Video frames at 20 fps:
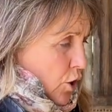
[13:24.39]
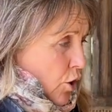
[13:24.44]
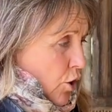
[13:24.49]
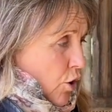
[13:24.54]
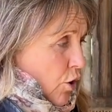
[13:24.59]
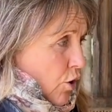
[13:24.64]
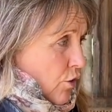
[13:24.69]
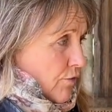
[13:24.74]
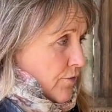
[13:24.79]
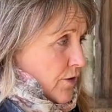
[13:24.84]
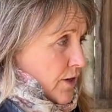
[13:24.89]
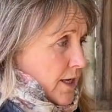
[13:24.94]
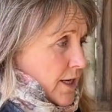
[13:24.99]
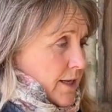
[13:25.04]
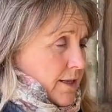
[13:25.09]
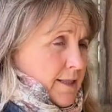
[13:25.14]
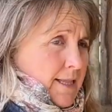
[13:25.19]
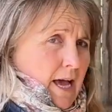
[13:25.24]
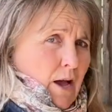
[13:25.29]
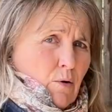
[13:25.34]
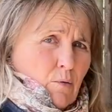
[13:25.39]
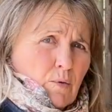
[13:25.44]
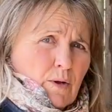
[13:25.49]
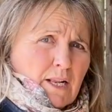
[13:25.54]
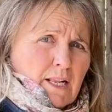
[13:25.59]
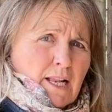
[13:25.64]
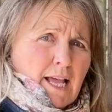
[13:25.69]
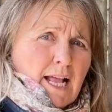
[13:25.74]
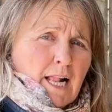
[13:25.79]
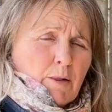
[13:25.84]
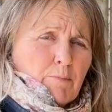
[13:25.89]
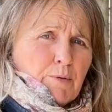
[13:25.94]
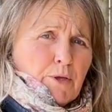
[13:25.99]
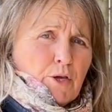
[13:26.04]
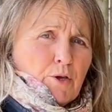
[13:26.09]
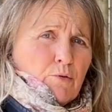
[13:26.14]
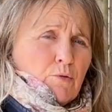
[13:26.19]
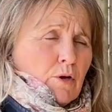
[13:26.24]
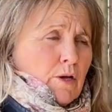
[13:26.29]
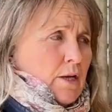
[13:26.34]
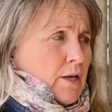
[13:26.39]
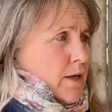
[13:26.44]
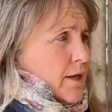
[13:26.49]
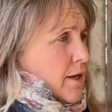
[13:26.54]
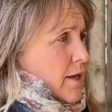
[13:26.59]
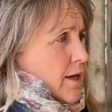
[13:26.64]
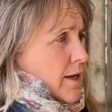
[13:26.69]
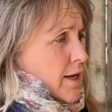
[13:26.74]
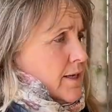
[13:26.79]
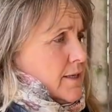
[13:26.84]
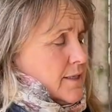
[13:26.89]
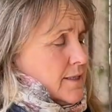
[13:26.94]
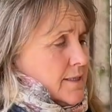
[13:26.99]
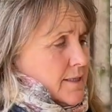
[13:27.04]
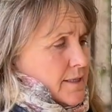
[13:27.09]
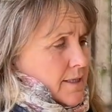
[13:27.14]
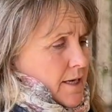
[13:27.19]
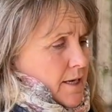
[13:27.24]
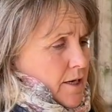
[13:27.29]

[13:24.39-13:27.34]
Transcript: Hopefully that will help you. It's